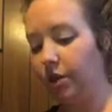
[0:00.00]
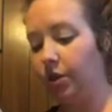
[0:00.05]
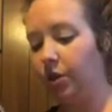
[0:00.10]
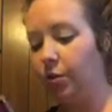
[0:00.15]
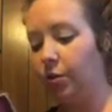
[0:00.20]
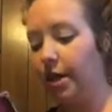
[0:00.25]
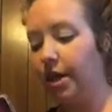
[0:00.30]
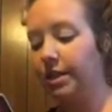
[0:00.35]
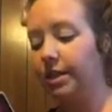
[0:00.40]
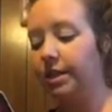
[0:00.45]

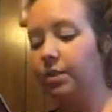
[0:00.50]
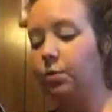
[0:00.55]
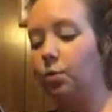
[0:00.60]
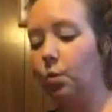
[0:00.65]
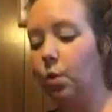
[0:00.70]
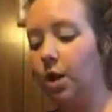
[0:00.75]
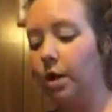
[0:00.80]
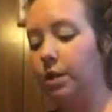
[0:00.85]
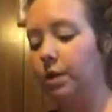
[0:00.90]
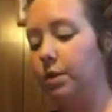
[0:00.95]
The West
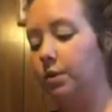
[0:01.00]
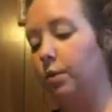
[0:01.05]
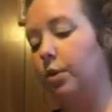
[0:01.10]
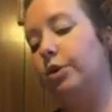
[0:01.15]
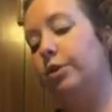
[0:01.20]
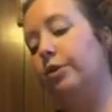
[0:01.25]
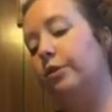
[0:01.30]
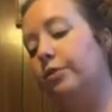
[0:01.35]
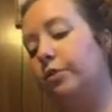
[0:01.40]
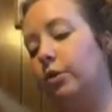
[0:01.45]
was
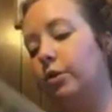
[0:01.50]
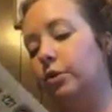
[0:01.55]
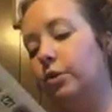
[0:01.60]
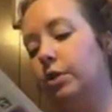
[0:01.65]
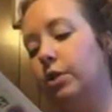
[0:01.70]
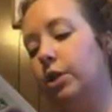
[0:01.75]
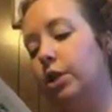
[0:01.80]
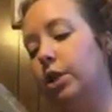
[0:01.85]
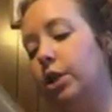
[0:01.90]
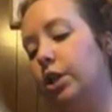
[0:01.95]

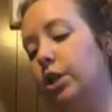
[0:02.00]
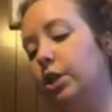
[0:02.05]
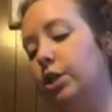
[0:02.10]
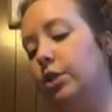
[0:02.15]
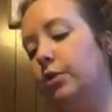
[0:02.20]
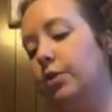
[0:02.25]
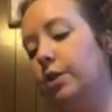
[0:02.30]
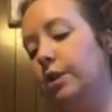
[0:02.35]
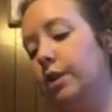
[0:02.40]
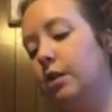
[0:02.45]
wonderful.
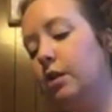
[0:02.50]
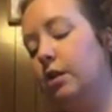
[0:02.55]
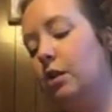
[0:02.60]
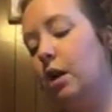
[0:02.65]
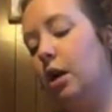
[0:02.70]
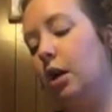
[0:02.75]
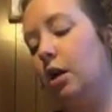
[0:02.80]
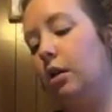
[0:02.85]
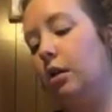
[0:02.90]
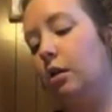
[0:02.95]
Lewis and
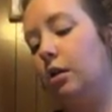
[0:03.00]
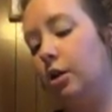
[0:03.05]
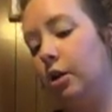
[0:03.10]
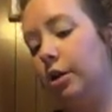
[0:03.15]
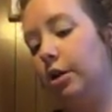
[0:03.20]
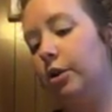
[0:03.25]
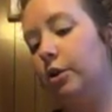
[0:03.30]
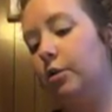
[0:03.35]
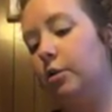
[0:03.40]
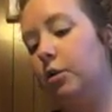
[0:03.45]

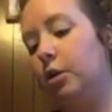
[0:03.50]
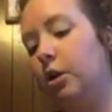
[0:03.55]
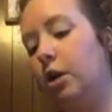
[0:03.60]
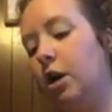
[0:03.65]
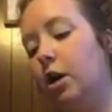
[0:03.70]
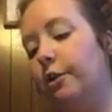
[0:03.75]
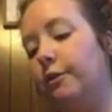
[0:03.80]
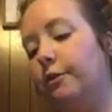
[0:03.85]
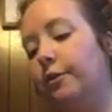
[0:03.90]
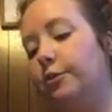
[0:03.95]
Clark were
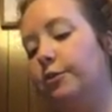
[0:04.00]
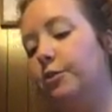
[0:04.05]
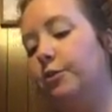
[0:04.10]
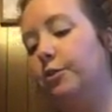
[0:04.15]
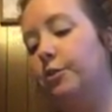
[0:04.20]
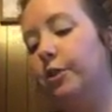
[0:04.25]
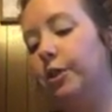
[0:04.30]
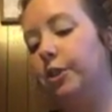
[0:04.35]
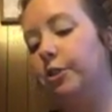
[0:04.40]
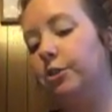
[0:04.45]
gone for
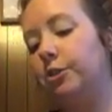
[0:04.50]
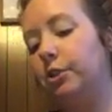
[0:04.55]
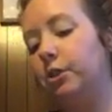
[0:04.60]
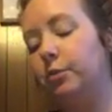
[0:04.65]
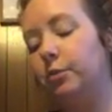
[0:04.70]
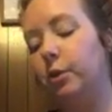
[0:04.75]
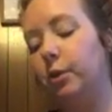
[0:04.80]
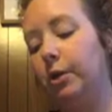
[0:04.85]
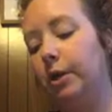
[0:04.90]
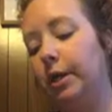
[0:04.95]
2 years
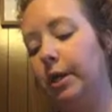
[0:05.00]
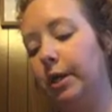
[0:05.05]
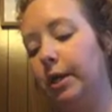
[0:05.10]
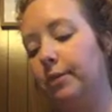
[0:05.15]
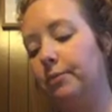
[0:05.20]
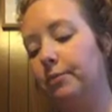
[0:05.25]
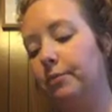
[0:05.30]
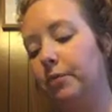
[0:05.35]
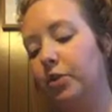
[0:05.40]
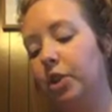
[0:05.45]
exploring
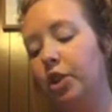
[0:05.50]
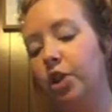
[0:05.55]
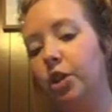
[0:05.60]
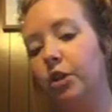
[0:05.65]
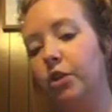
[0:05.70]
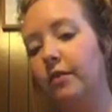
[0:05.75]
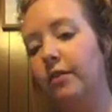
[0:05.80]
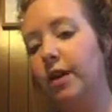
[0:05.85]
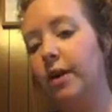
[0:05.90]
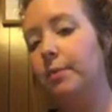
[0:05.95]
it.
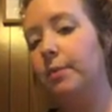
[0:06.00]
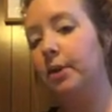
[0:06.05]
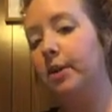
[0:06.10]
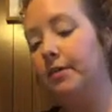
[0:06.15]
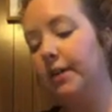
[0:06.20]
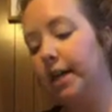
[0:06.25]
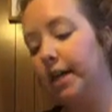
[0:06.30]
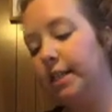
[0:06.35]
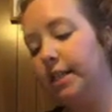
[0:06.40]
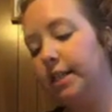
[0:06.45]
In November
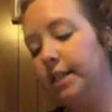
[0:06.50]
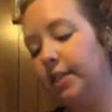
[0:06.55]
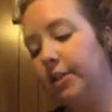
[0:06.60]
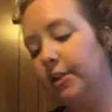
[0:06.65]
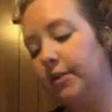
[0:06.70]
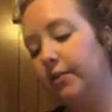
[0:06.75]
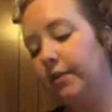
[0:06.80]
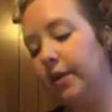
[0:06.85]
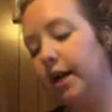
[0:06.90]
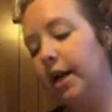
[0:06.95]
of
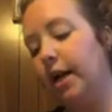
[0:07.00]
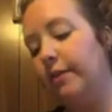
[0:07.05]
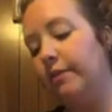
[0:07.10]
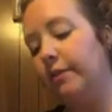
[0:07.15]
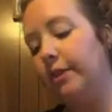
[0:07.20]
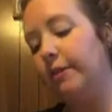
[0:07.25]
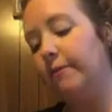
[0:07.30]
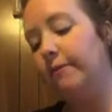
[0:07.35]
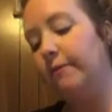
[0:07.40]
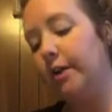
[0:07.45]

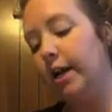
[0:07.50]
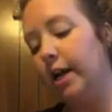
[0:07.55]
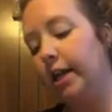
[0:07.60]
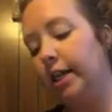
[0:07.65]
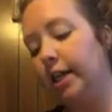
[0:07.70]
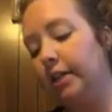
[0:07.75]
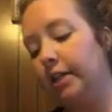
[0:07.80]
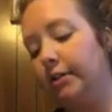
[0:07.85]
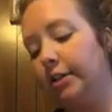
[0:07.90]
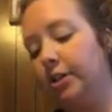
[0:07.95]
1805, they
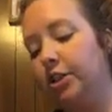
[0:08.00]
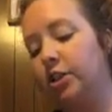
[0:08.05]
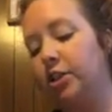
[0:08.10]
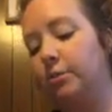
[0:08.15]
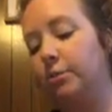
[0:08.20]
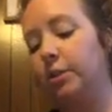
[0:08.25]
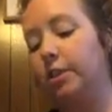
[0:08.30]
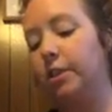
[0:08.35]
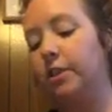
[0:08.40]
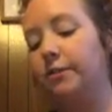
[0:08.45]
finally reached
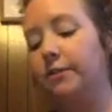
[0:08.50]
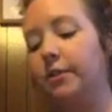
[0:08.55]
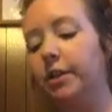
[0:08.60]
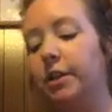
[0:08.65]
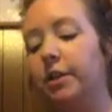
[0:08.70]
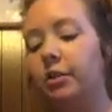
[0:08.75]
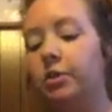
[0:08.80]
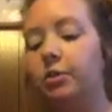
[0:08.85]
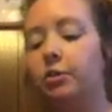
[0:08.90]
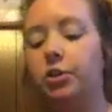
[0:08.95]
the
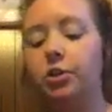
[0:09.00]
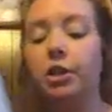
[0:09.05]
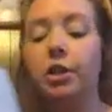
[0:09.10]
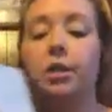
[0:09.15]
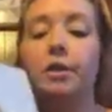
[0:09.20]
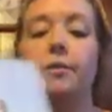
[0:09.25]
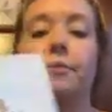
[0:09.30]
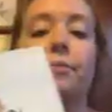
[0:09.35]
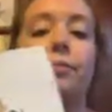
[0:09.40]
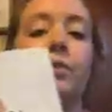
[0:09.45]
Pacific
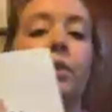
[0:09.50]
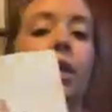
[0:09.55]
Ocean.